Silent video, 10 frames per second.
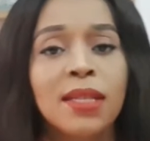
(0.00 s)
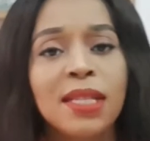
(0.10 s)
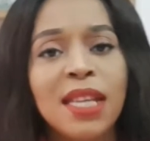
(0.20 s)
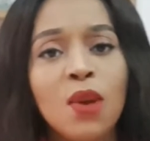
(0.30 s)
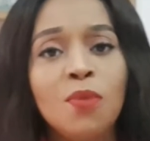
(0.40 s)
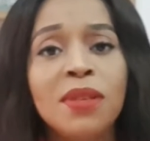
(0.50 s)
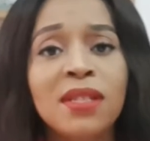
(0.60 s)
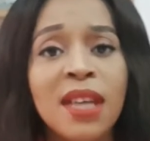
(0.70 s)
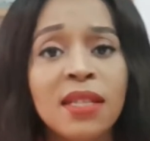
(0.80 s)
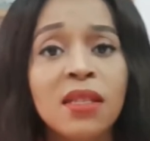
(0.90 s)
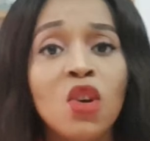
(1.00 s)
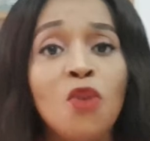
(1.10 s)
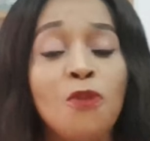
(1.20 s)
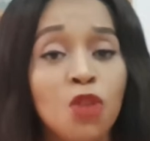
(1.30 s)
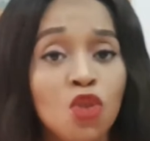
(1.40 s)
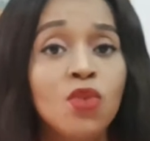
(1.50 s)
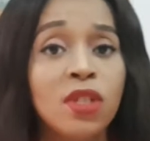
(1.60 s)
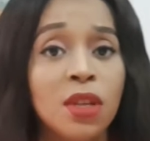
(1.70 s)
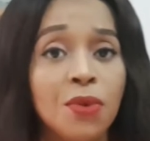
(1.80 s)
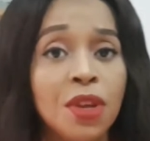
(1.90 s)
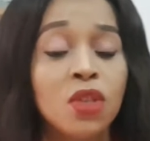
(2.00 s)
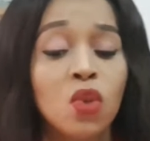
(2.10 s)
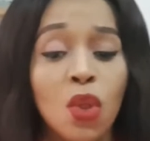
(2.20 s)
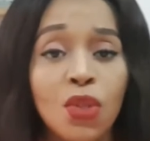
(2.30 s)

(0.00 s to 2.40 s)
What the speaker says: Today we'll be starting off a new series